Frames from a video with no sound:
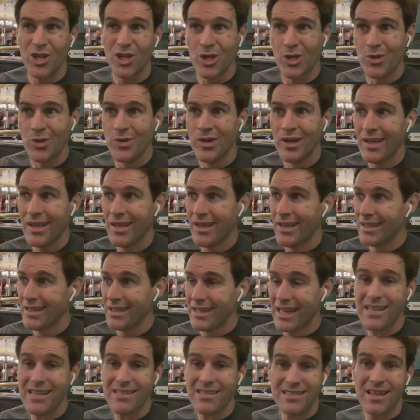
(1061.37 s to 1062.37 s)
who
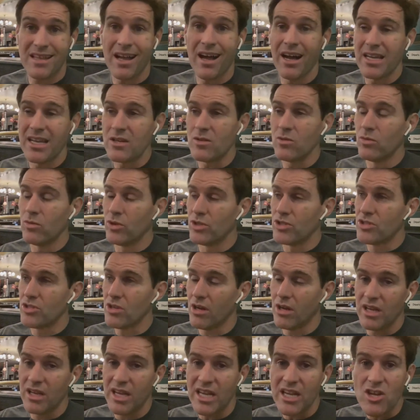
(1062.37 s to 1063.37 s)
last night
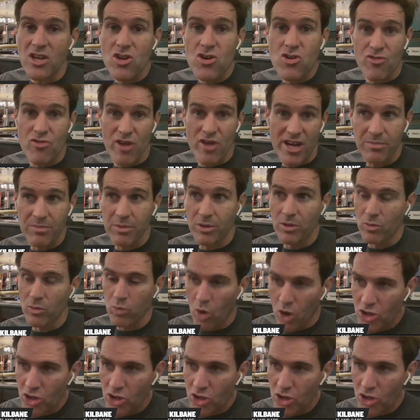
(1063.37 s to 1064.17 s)
was incredible.